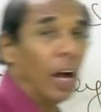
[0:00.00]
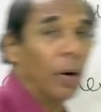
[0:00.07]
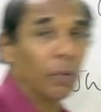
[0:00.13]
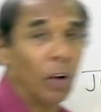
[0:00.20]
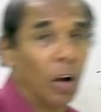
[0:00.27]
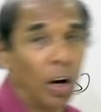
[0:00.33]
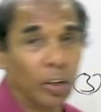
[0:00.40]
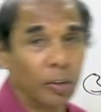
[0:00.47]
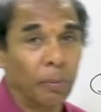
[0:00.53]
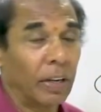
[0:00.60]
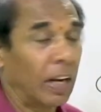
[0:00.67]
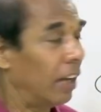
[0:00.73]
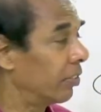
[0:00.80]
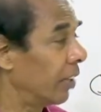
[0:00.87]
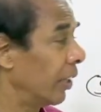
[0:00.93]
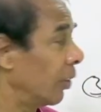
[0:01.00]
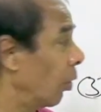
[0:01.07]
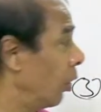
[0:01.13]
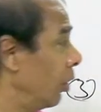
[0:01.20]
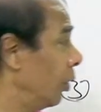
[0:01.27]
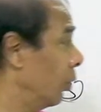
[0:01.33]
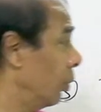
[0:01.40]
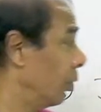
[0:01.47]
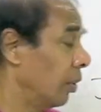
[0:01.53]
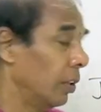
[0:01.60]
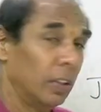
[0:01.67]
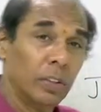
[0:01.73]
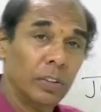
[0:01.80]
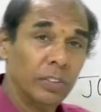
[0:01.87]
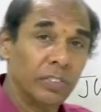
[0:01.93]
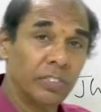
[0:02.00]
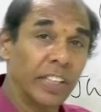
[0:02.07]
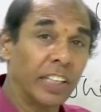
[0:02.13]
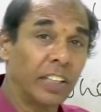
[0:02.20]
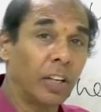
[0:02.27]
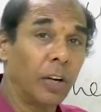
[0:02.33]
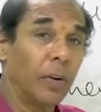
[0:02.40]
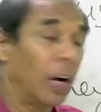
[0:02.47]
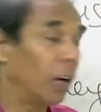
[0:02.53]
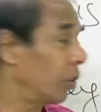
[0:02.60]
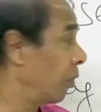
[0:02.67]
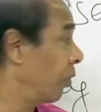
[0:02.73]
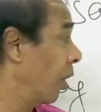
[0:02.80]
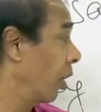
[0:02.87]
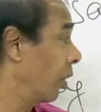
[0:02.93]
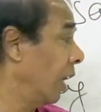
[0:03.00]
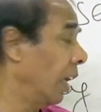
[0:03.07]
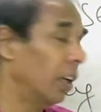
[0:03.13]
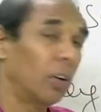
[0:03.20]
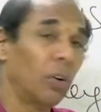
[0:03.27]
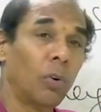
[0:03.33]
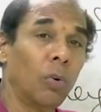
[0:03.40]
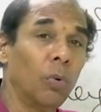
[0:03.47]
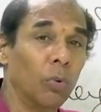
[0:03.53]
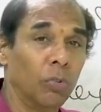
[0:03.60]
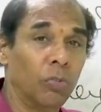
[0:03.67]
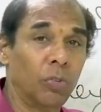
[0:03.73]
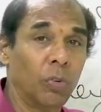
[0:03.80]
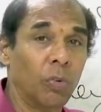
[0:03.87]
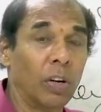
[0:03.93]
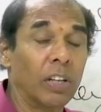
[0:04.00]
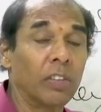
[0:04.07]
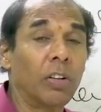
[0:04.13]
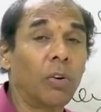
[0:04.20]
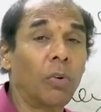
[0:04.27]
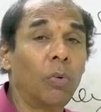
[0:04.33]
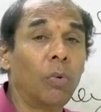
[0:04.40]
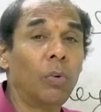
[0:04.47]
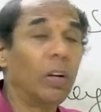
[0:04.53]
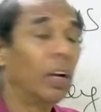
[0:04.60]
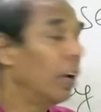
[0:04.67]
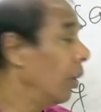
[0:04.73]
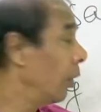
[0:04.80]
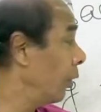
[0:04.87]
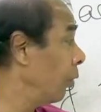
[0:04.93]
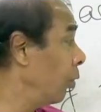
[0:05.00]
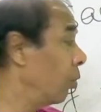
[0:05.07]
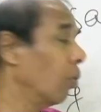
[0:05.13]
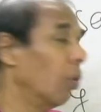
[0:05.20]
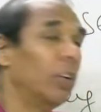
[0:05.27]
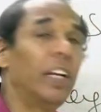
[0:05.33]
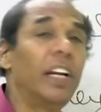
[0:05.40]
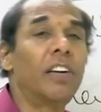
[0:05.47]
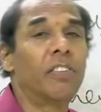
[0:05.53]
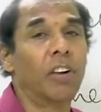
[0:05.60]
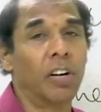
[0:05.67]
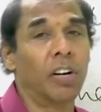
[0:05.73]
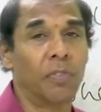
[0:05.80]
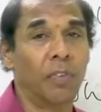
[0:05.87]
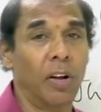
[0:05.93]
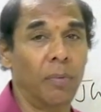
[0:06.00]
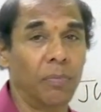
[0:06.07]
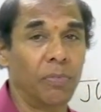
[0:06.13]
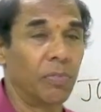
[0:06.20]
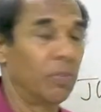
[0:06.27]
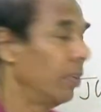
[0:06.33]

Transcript: not, because I told you strictly you have to follow the rules. What is the rule? Use only short forms.